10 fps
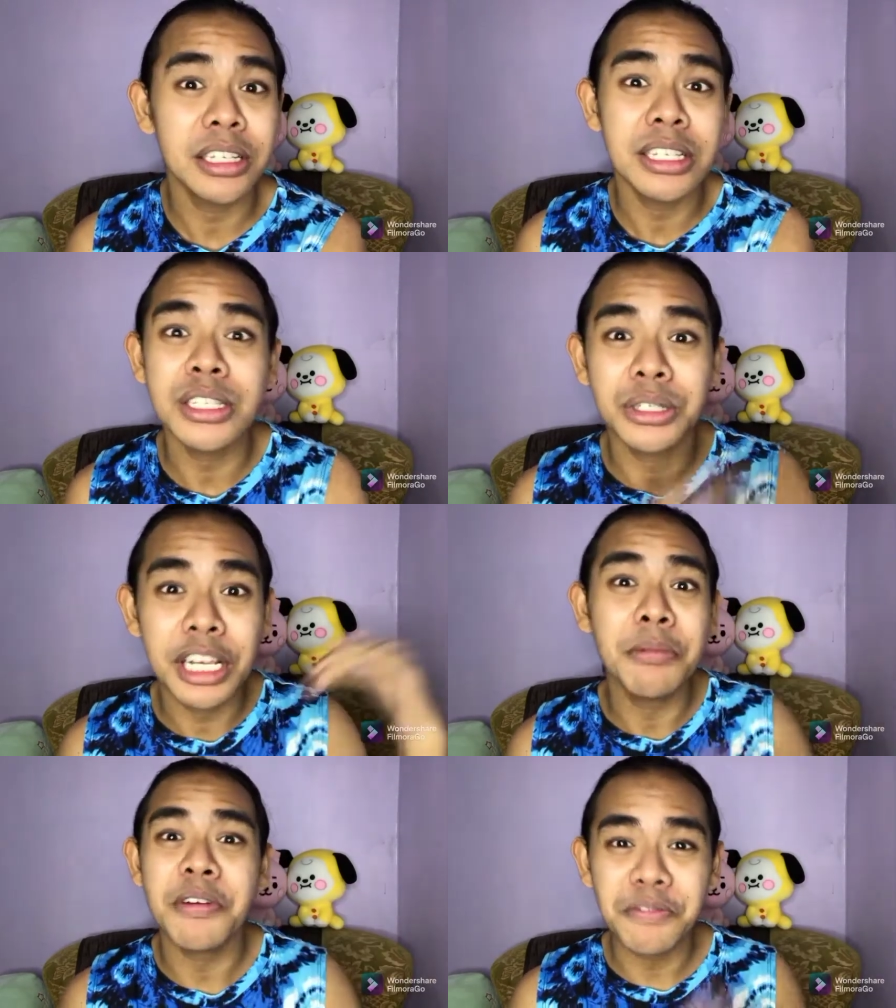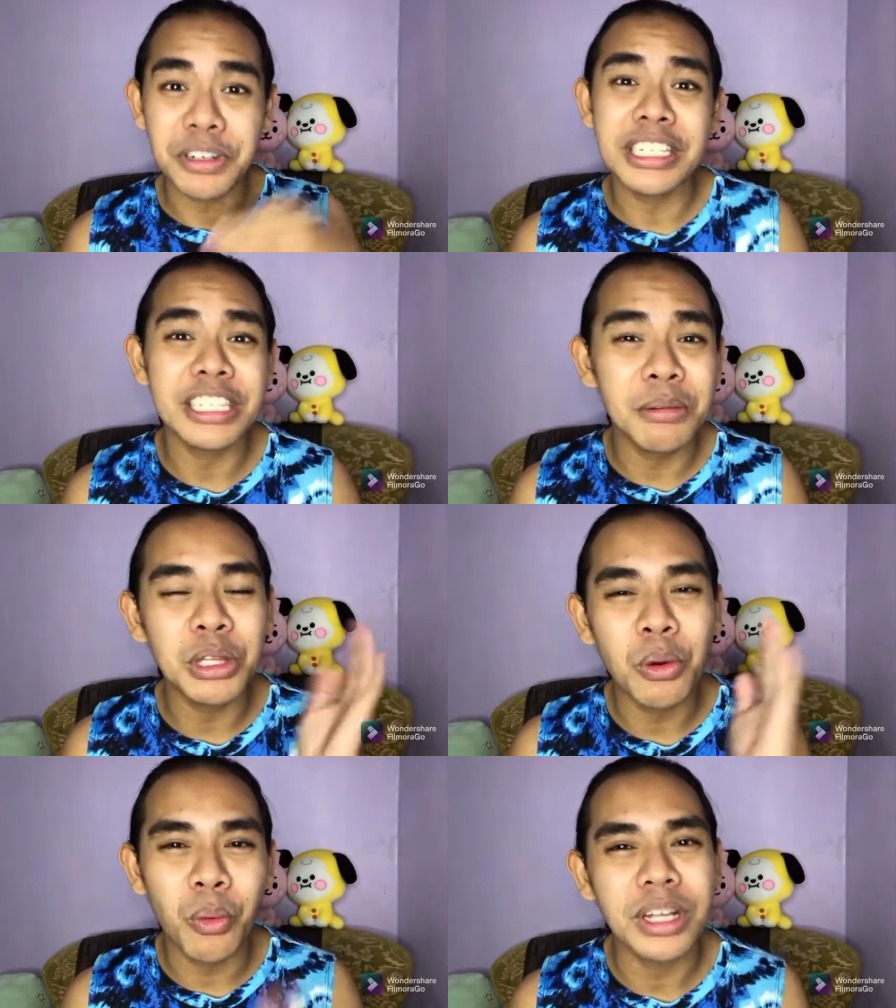This is really my first
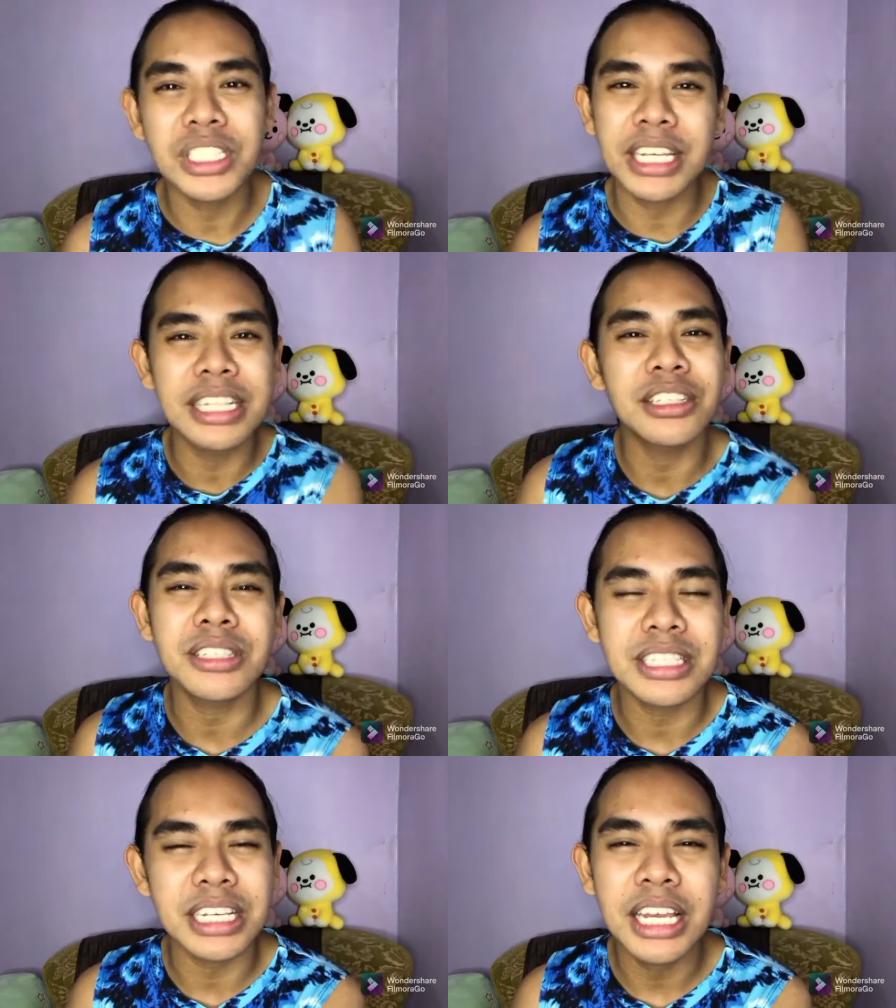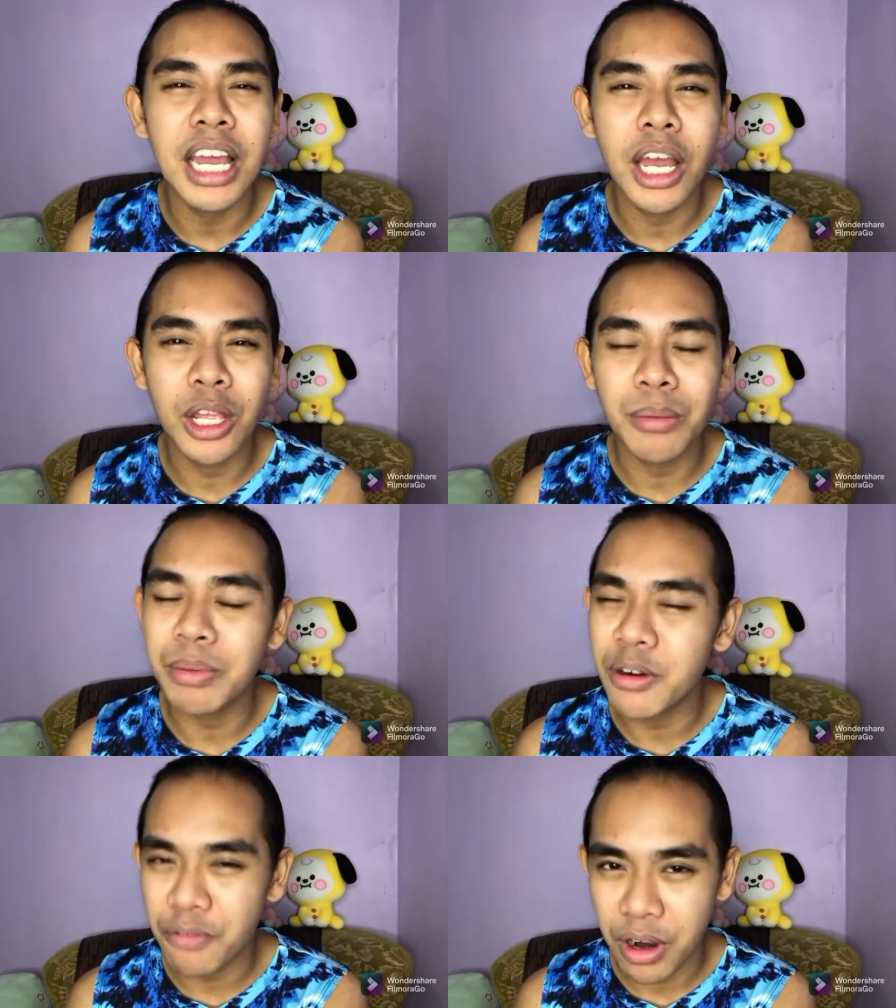time to watch and to see
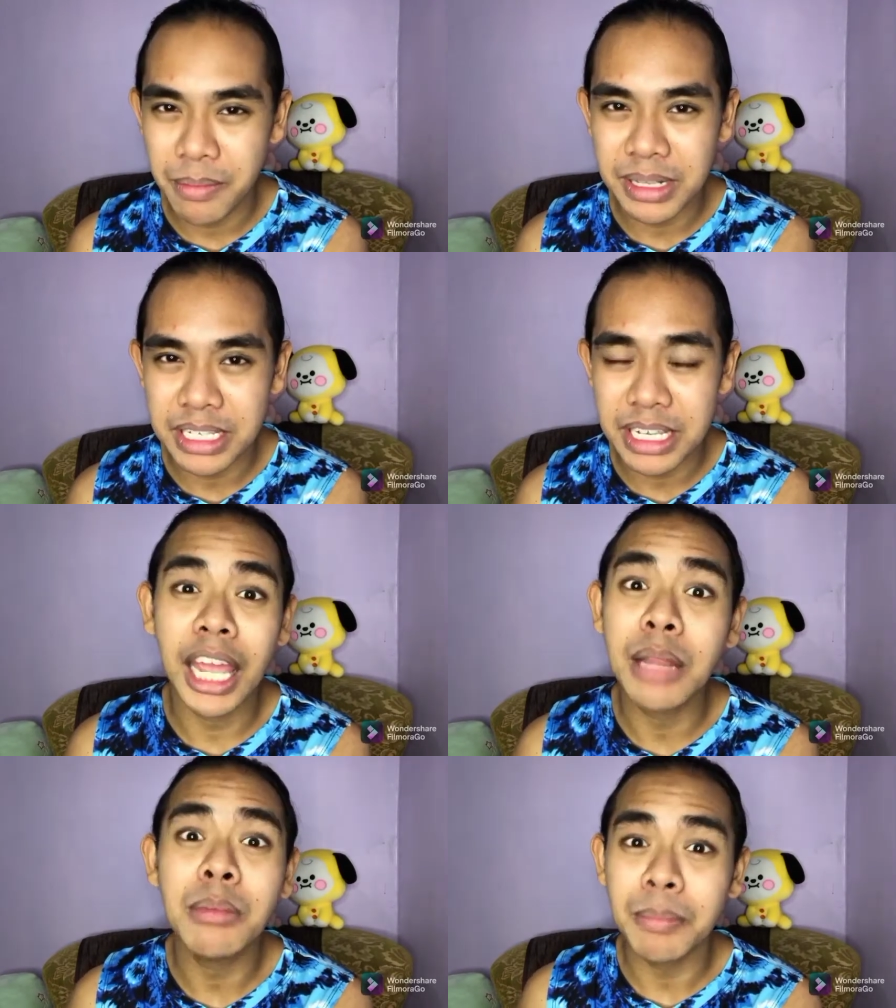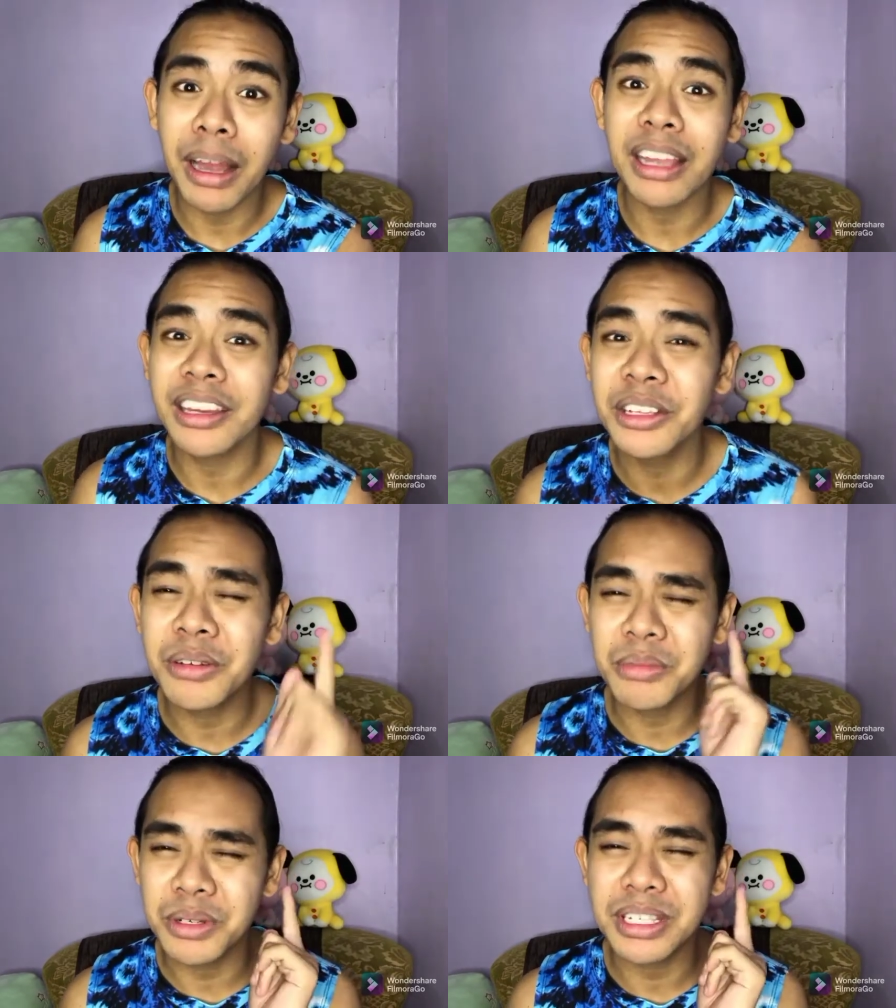yung performance niya and
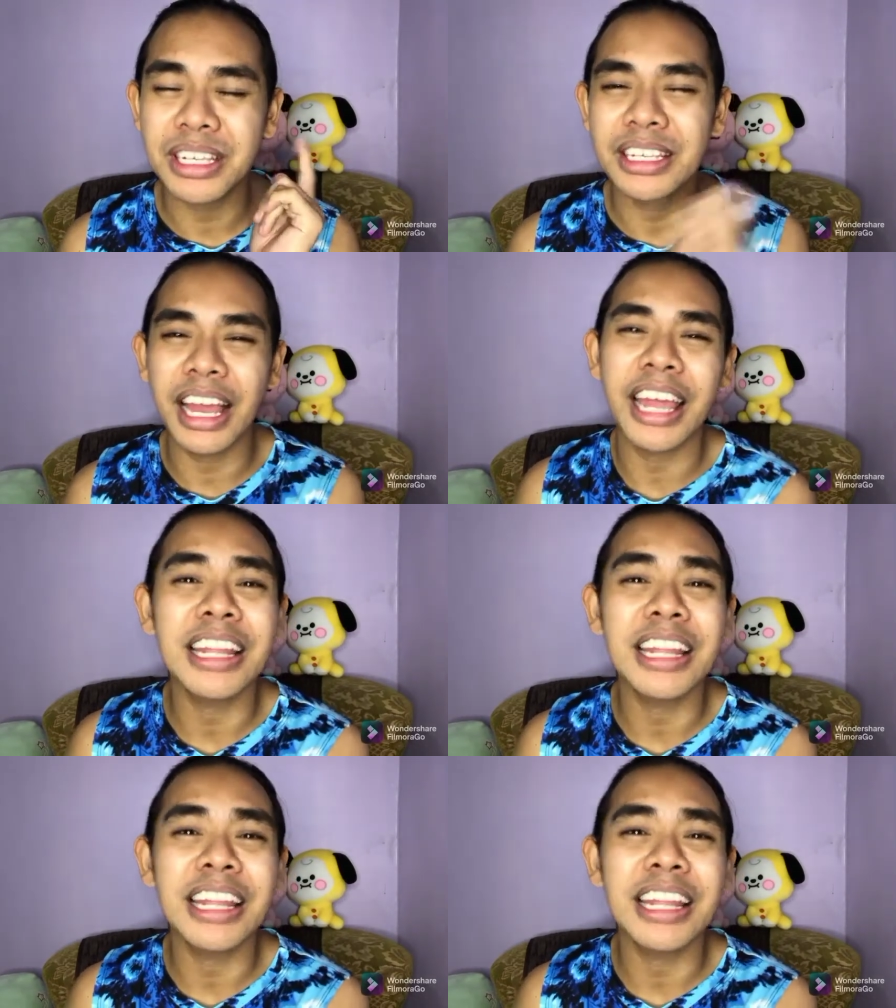mapakinggan yung music niya,